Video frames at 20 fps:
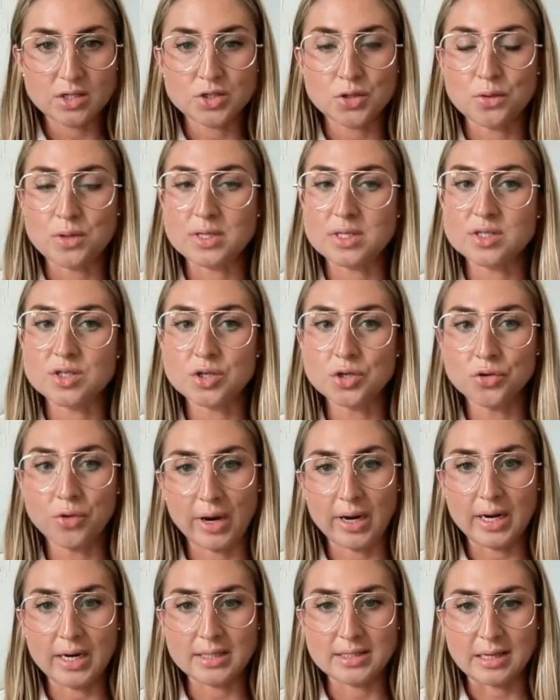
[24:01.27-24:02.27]
So this is a
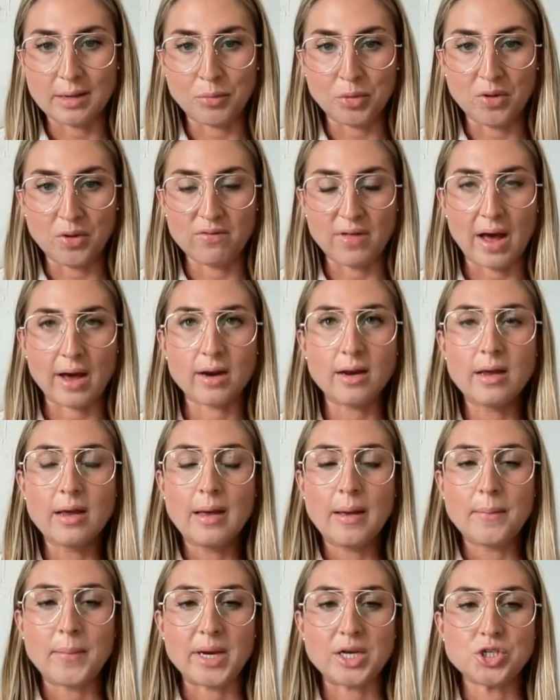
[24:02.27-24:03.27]
great example of that.
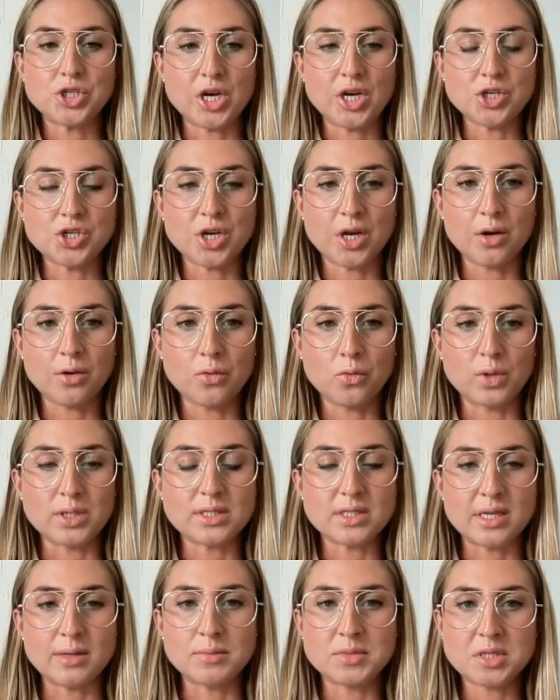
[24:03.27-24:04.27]
By changing
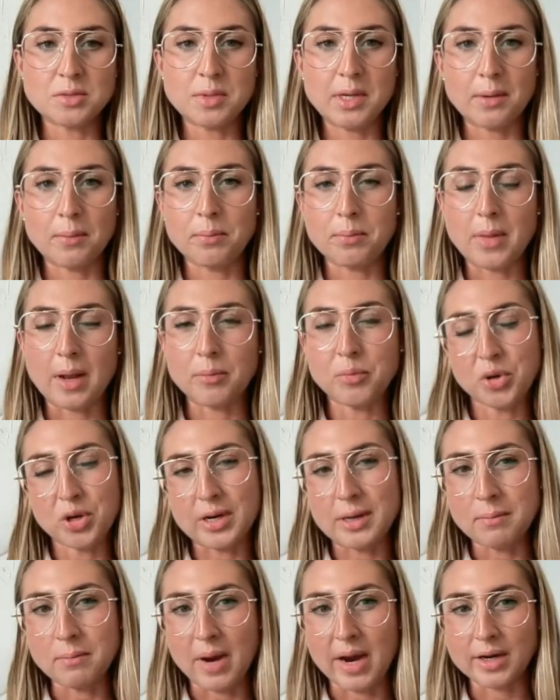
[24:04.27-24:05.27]
what seems to be a
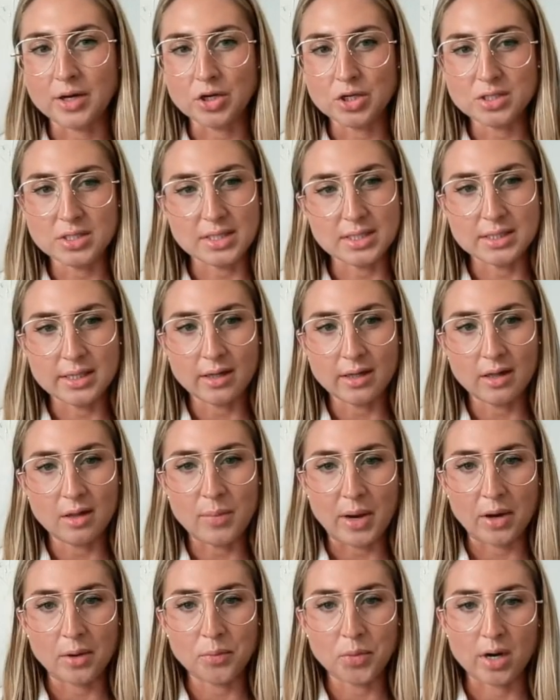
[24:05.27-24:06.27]
pretty minor detail
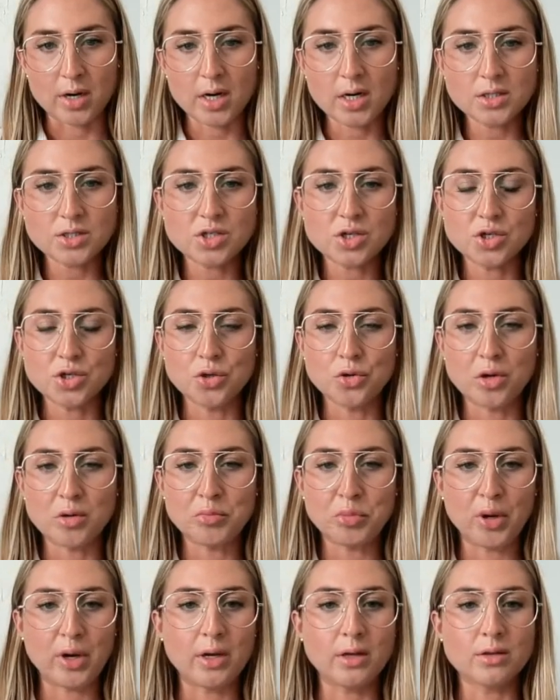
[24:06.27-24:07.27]
about a product, you
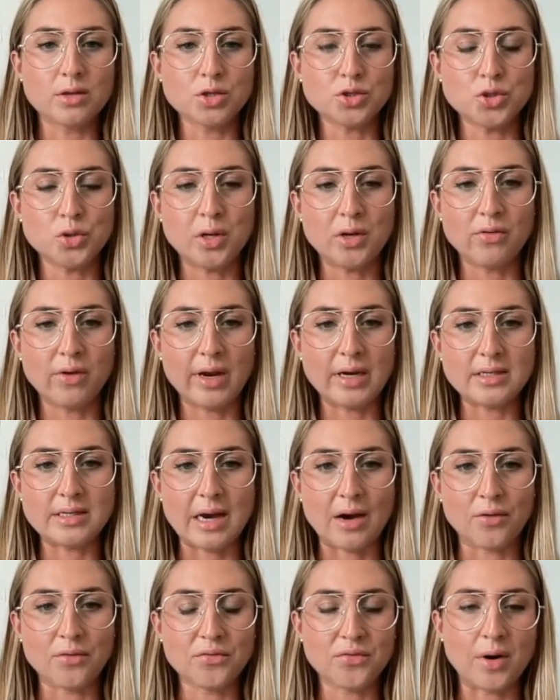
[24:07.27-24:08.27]
could bring the duty rate
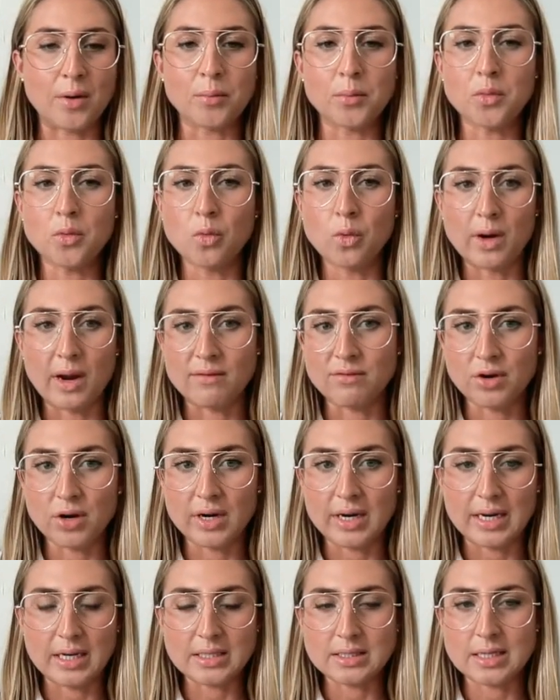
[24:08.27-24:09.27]
down from whatever
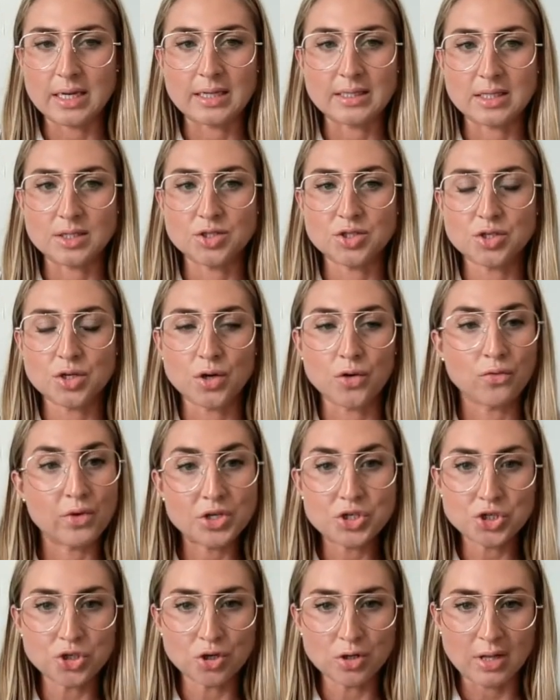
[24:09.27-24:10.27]
it is as its
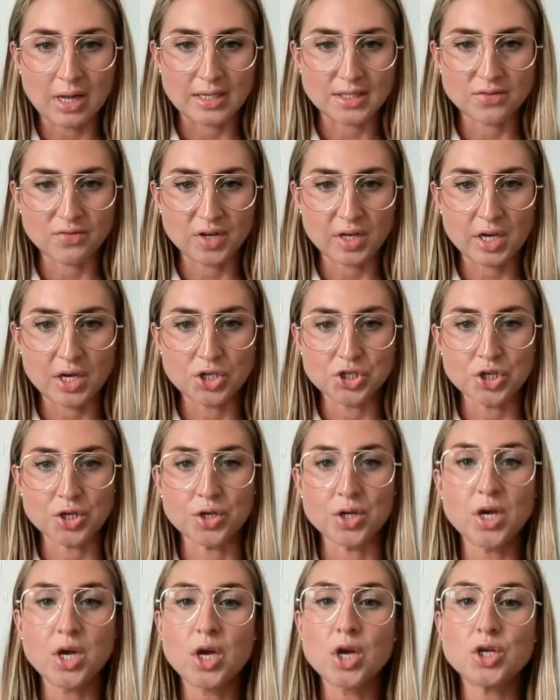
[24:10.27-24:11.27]
original
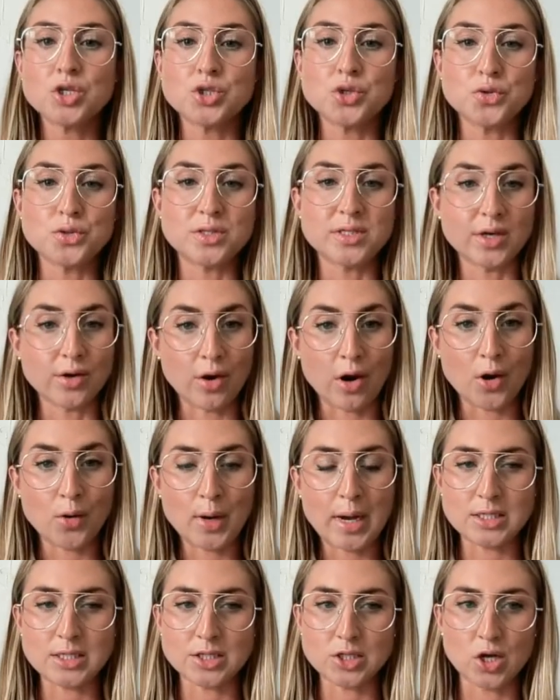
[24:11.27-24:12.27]
classification to
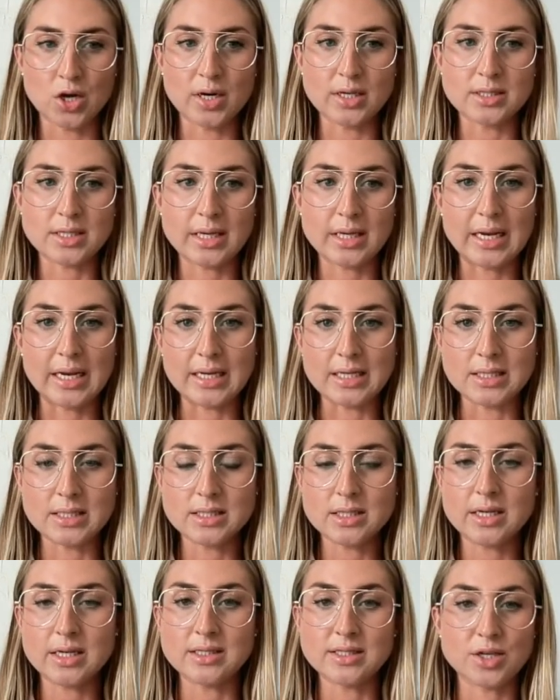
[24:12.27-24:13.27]
0, as long as it
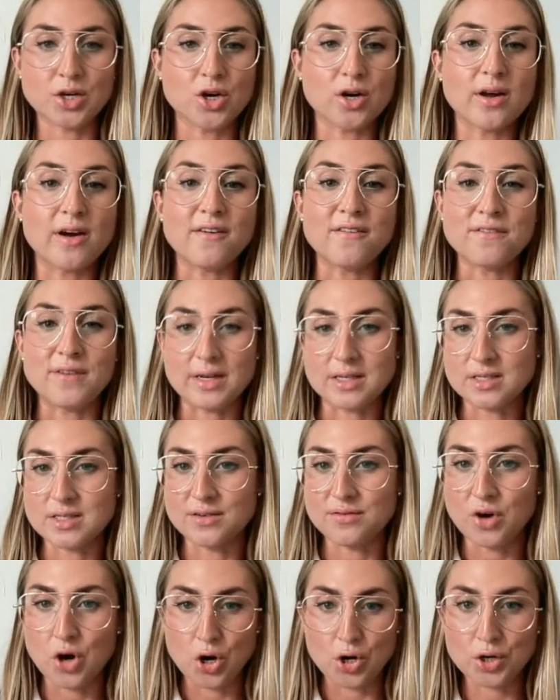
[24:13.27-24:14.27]
is considered a
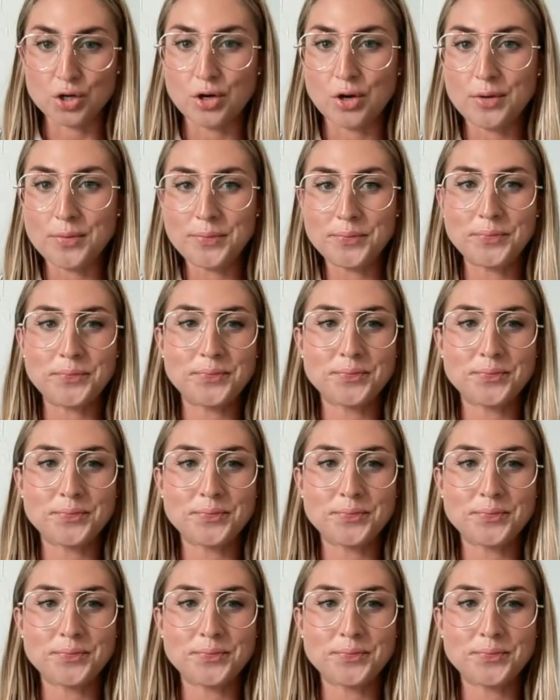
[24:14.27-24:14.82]
festive article.